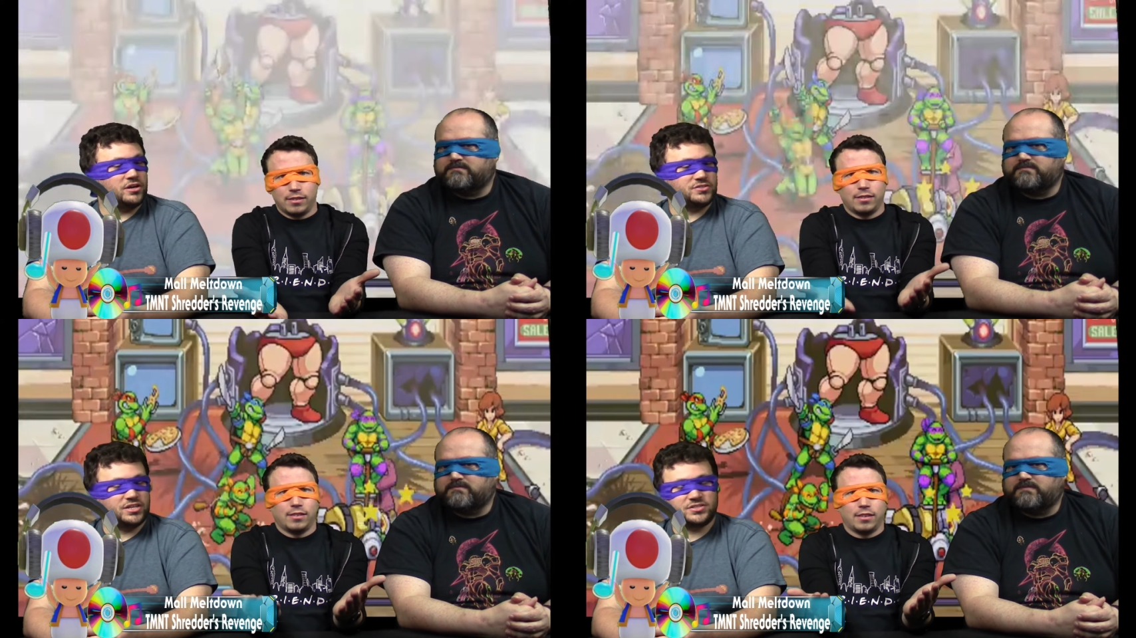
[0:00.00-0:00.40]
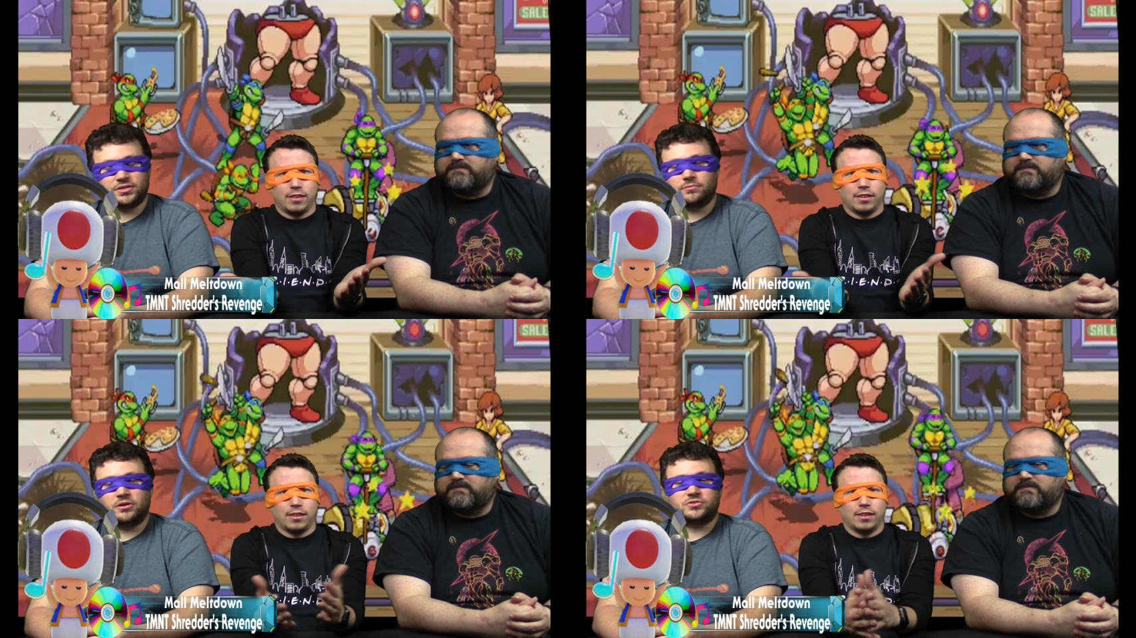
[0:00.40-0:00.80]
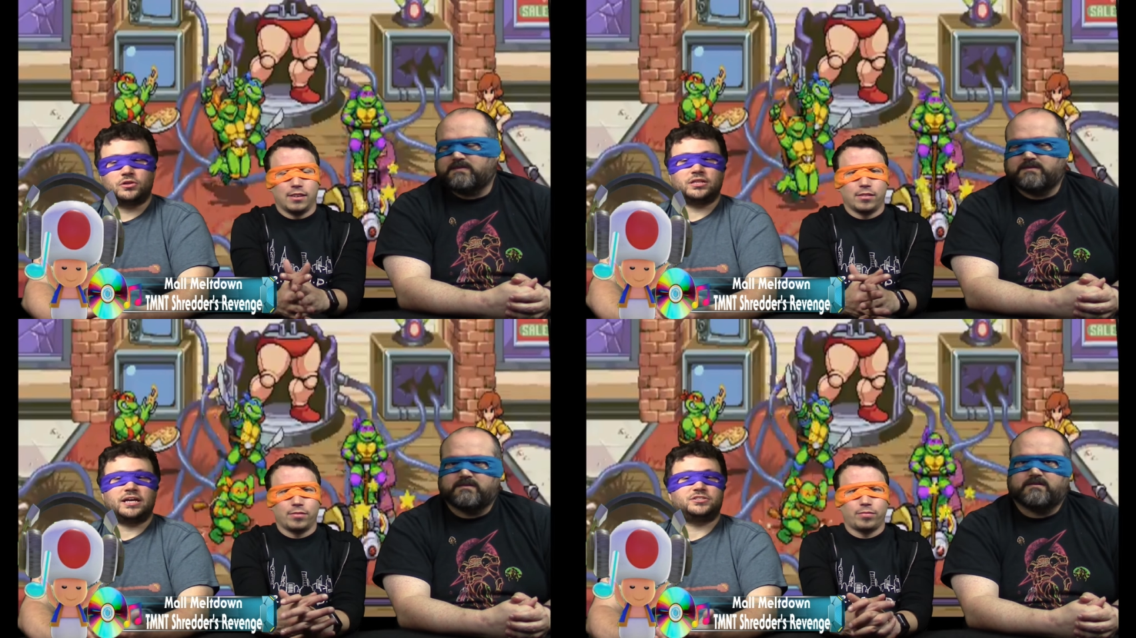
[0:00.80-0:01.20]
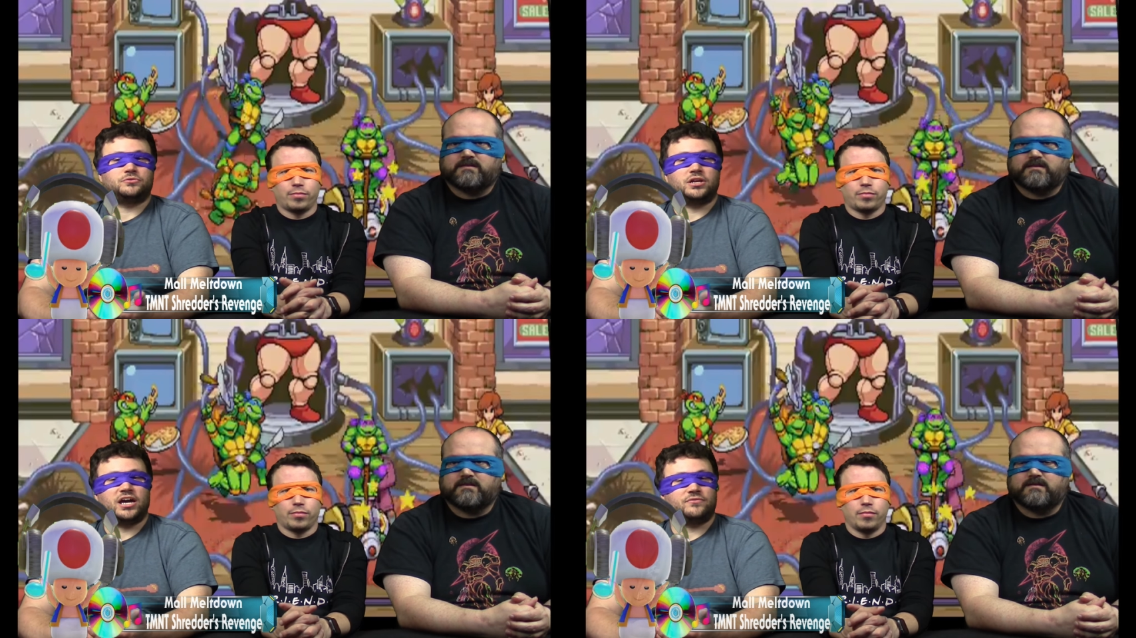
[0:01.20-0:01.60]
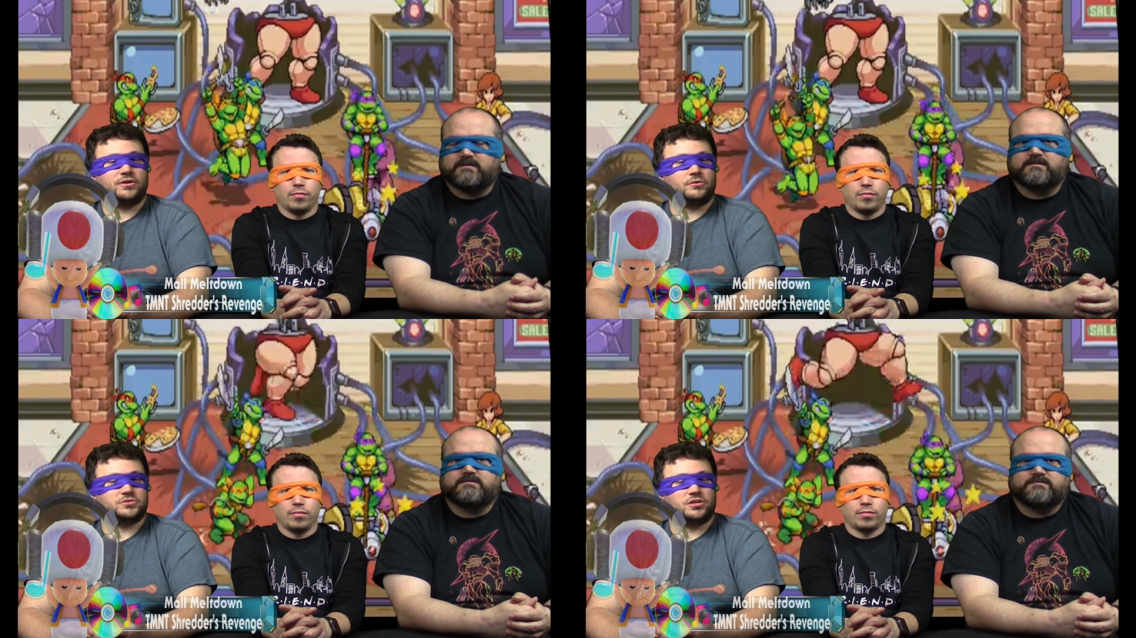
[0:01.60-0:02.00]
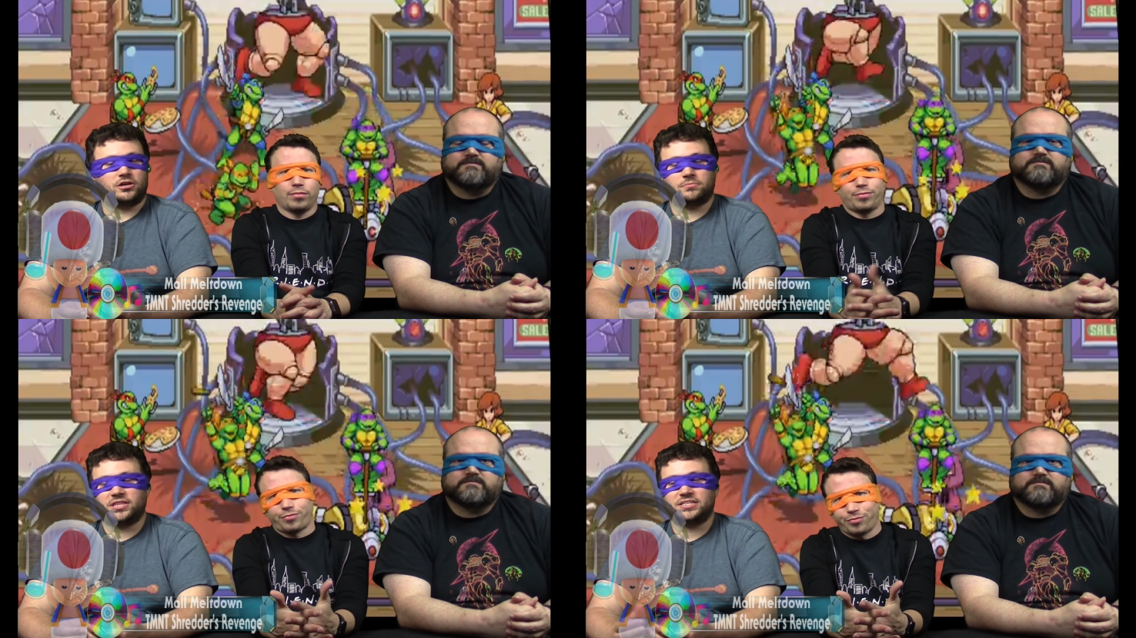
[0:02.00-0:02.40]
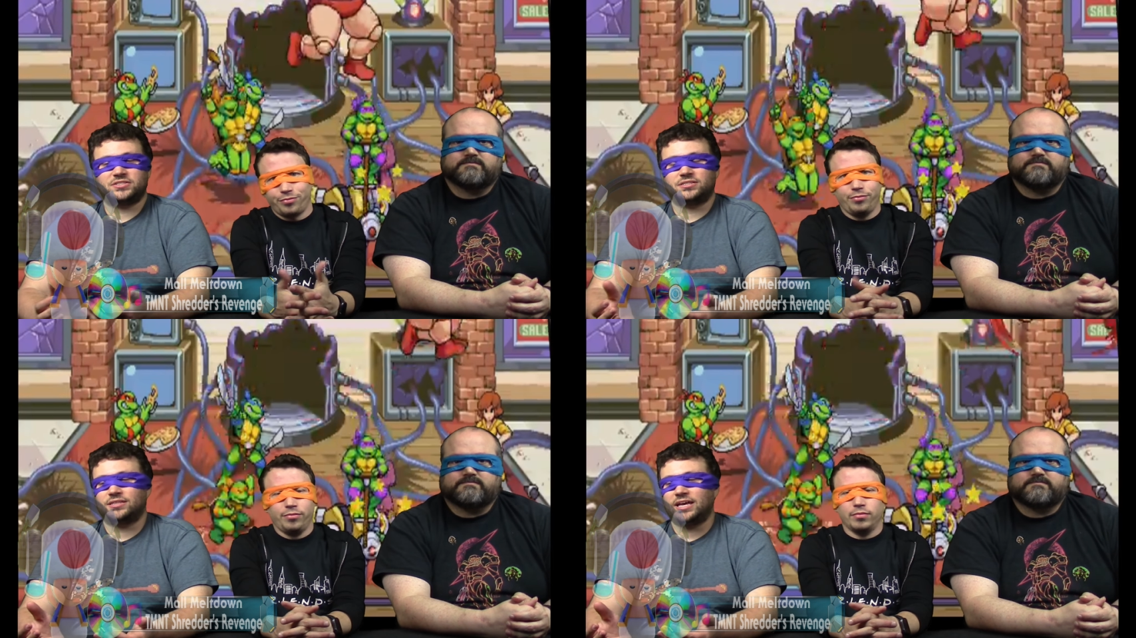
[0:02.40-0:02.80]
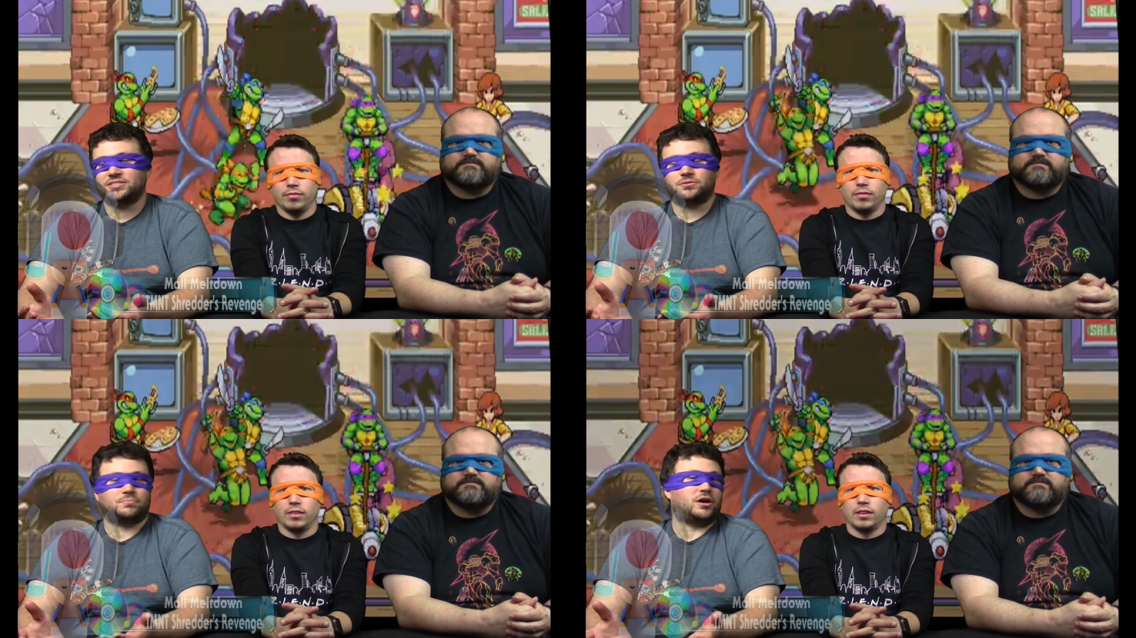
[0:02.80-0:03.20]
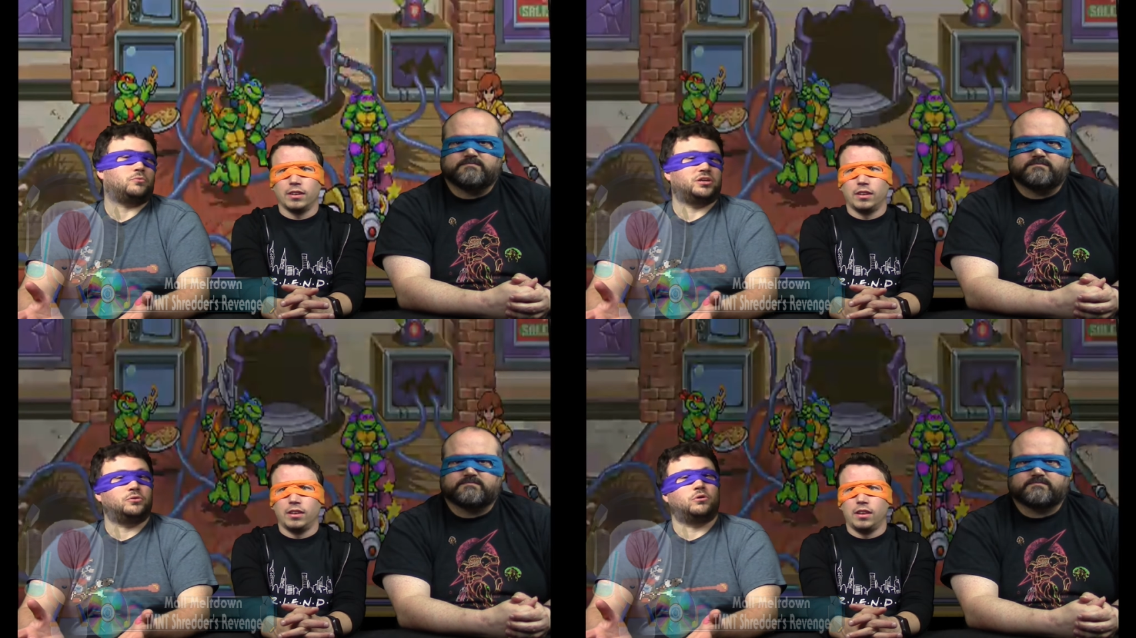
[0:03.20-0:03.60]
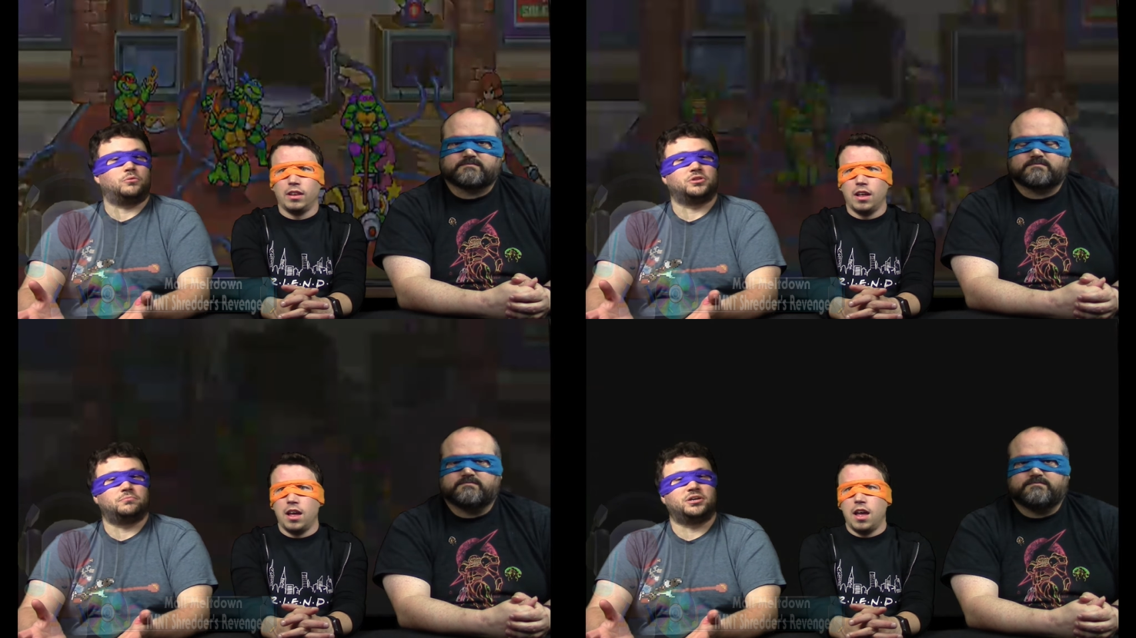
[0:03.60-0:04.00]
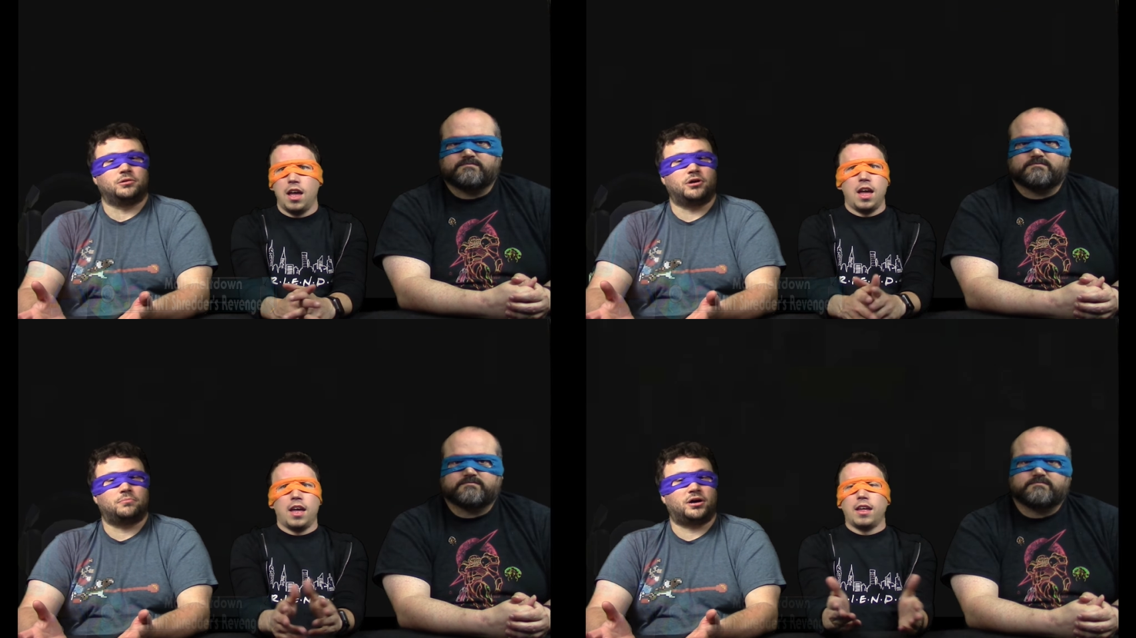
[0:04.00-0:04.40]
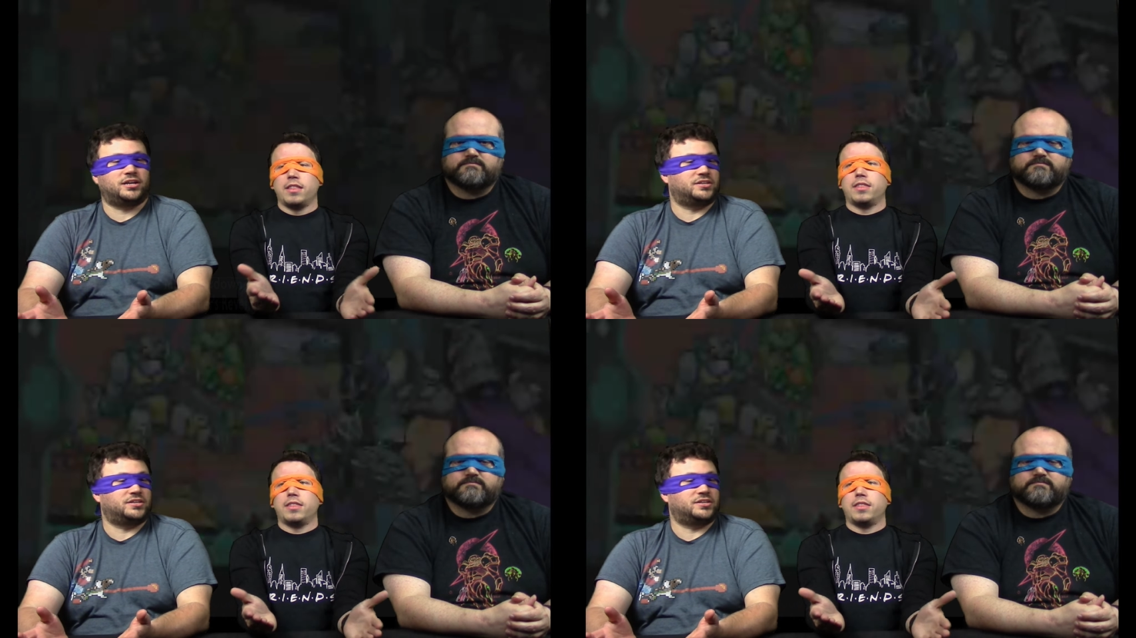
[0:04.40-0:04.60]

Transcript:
Speaker 1: bucks. It's it's only like two and a half hours long, but that's that's about what you want with a beat 'em up,